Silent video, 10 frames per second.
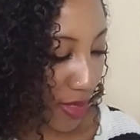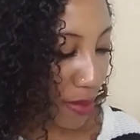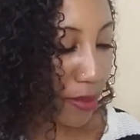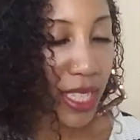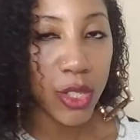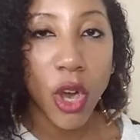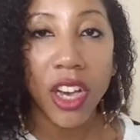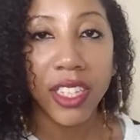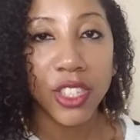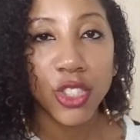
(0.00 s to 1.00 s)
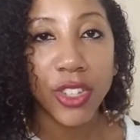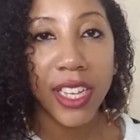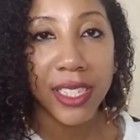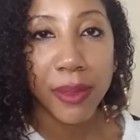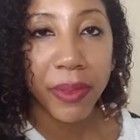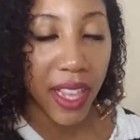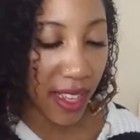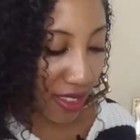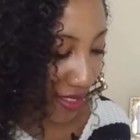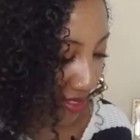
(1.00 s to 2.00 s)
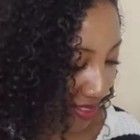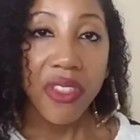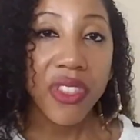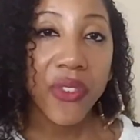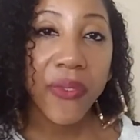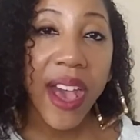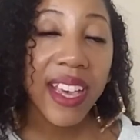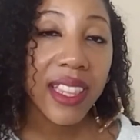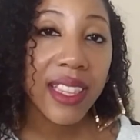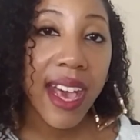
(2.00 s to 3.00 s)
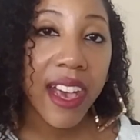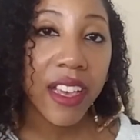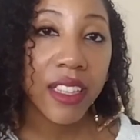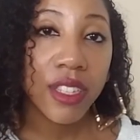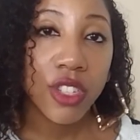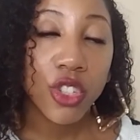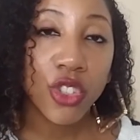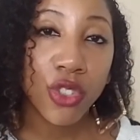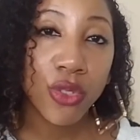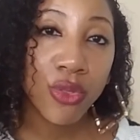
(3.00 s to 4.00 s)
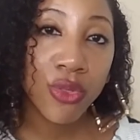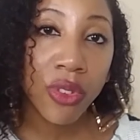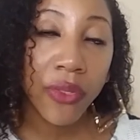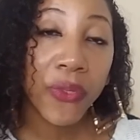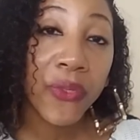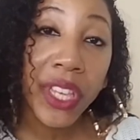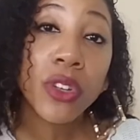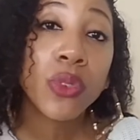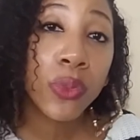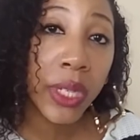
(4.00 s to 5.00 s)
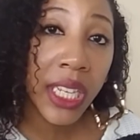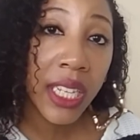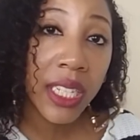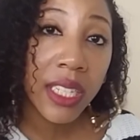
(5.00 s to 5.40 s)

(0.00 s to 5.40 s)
My dog is trying to play. The fact that you feel weak